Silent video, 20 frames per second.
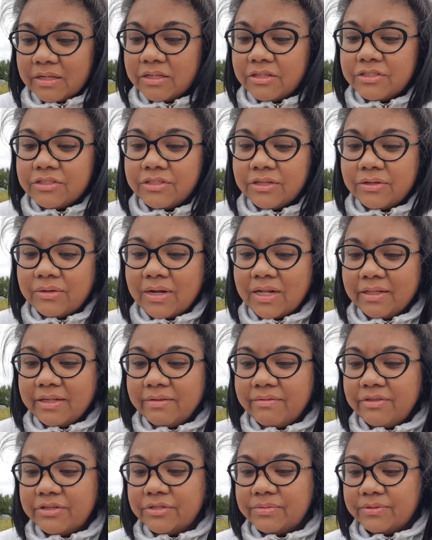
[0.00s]
So I'll
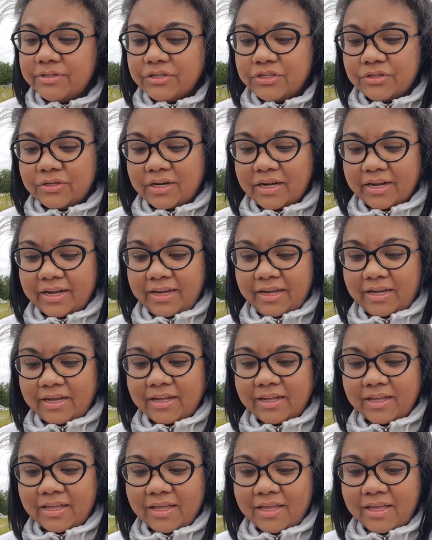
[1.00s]
give this one a try.
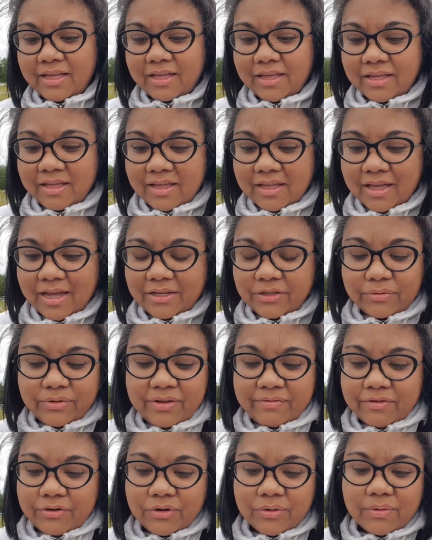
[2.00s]
I don't
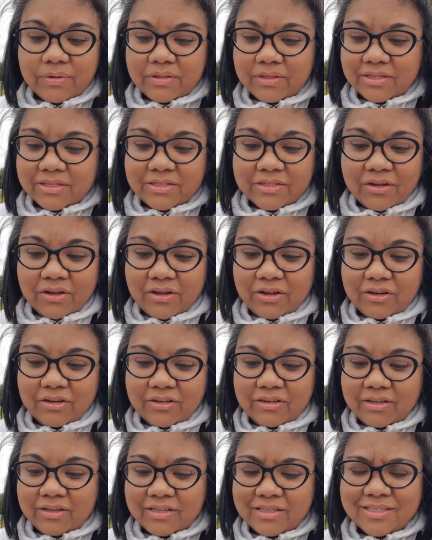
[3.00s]
even know what the
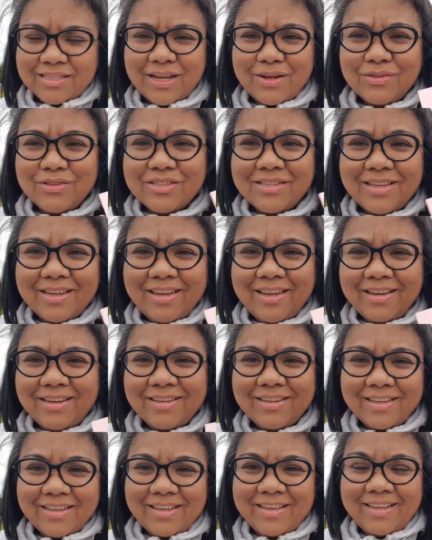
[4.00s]
song sounds like.
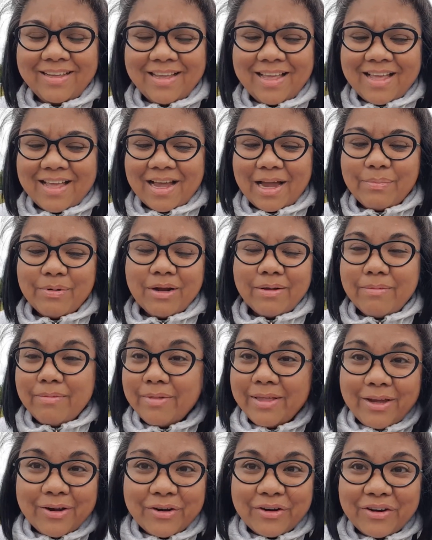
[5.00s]
I
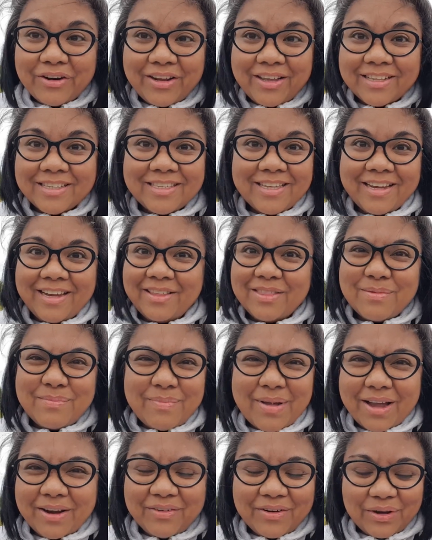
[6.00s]
probably heard it like in the
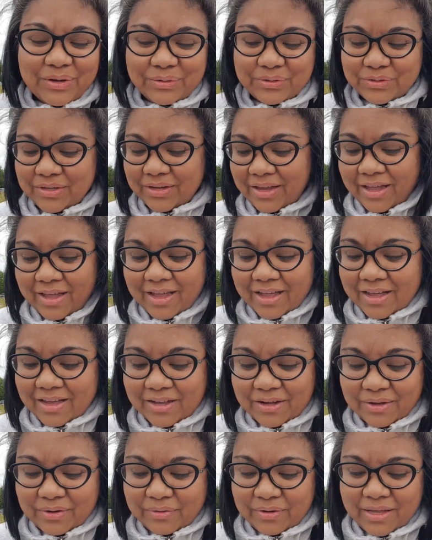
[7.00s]
background
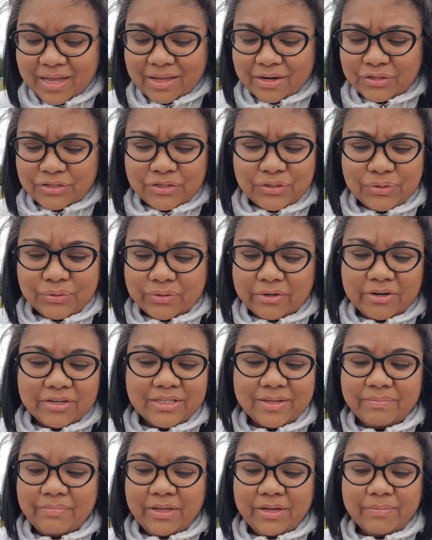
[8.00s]
at a store or
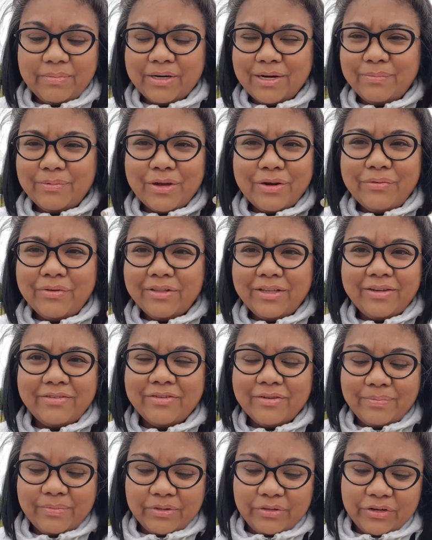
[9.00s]
something, but I'm not really
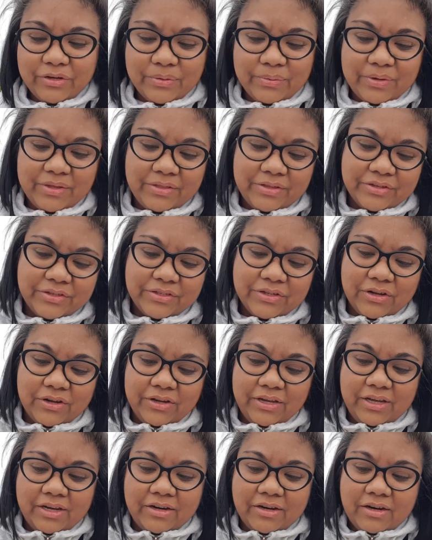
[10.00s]
familiar with the
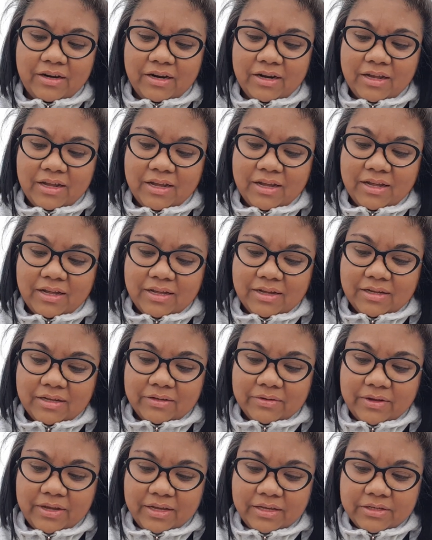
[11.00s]
song here.
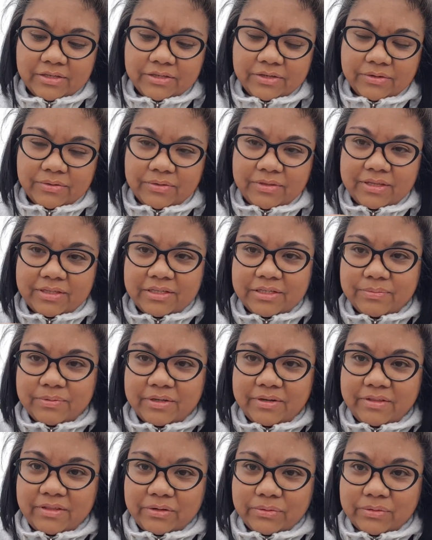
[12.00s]
Okay, so this is
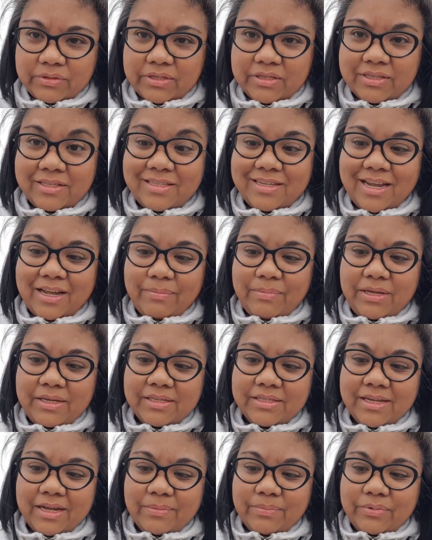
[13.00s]
one of those dabby
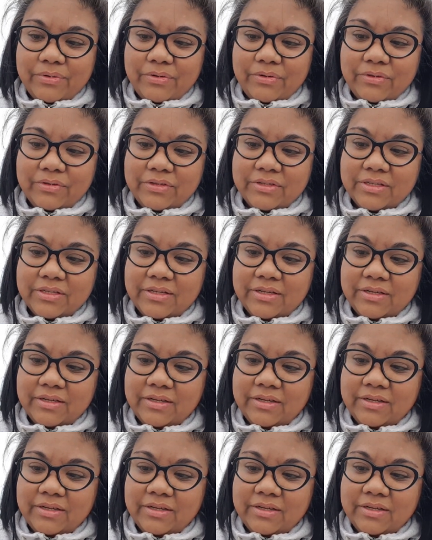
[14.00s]
samples.